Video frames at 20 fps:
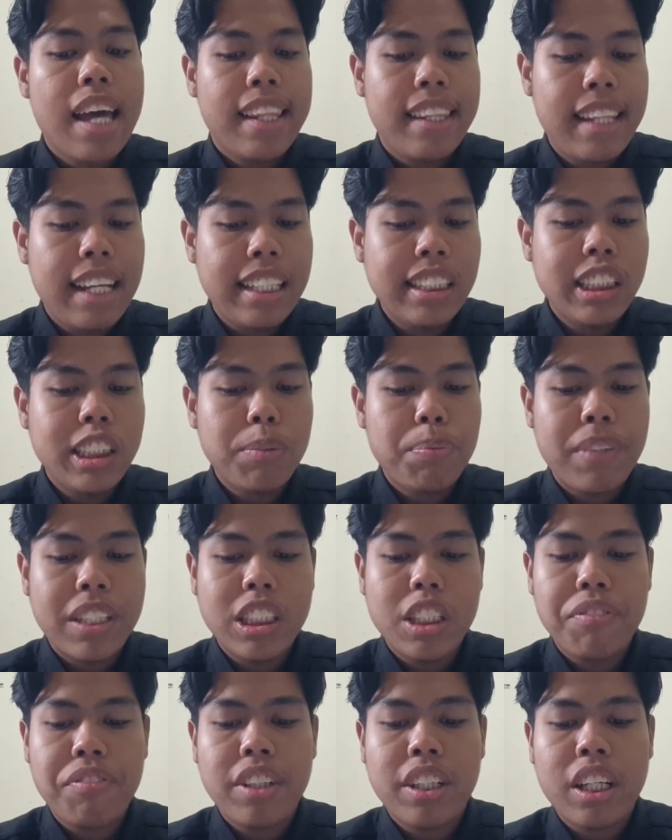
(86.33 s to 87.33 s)
this
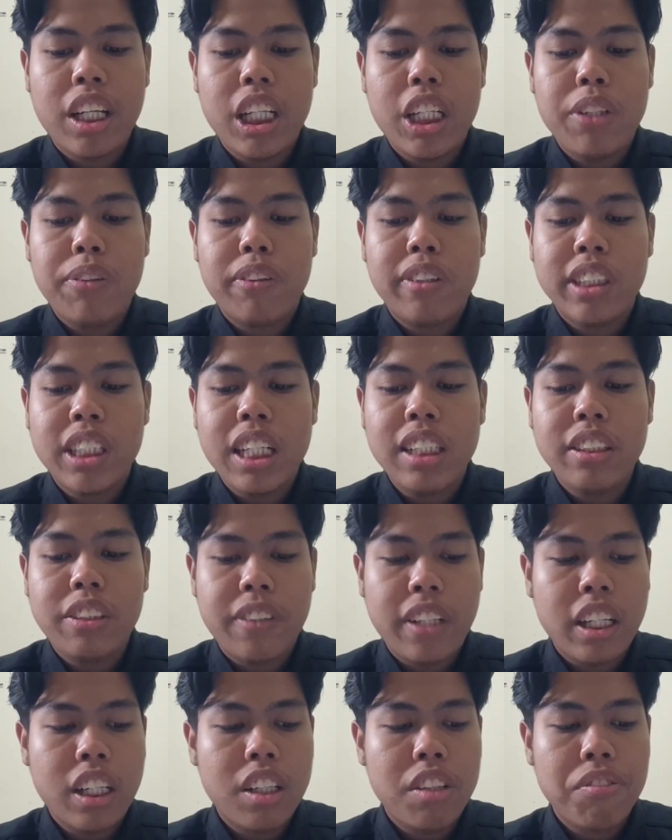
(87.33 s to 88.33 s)
specific
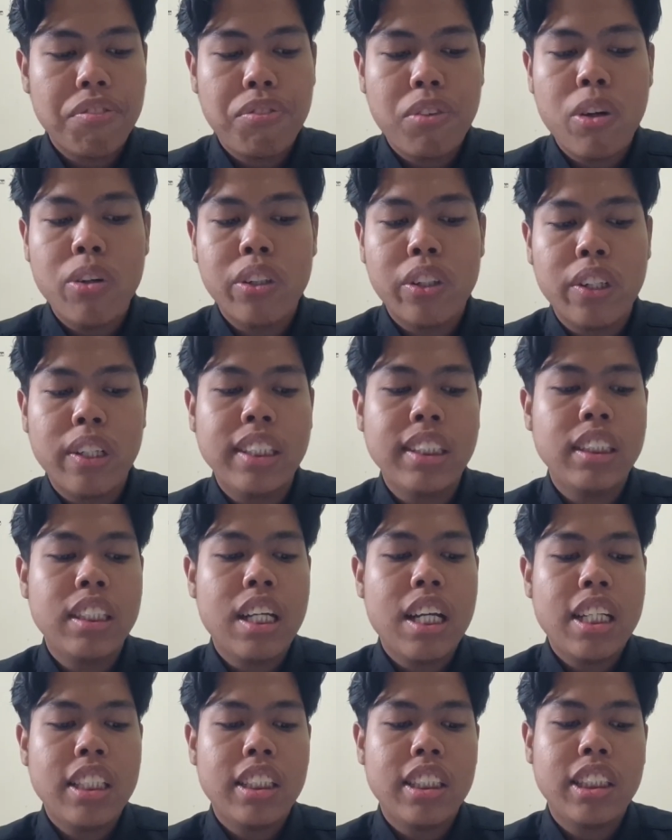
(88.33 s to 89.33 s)
Eurocentric focus
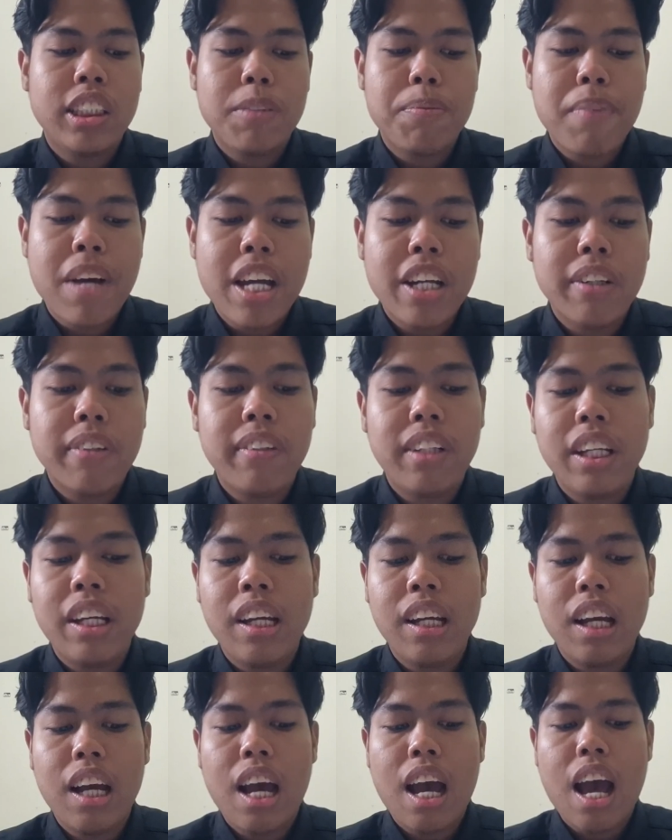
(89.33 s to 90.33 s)

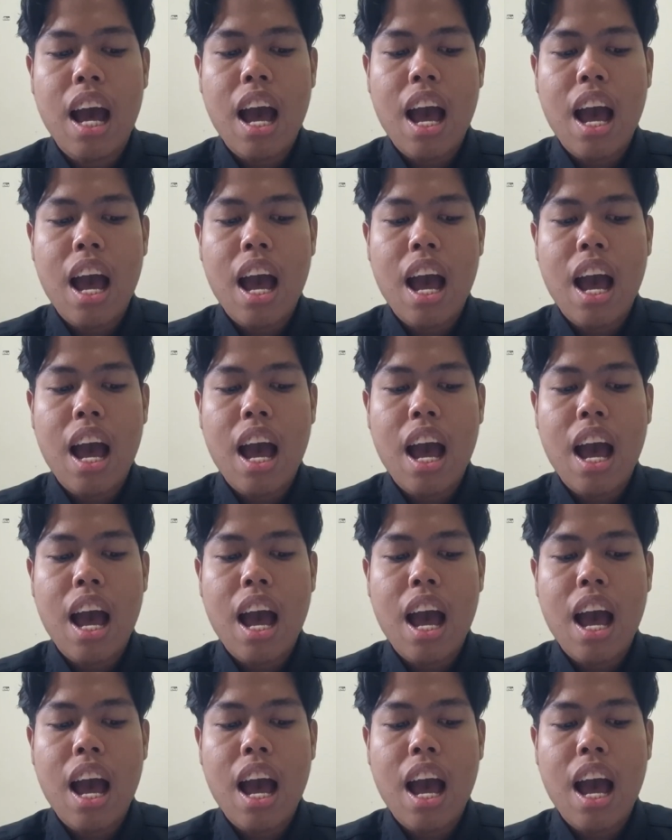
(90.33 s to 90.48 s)
systematically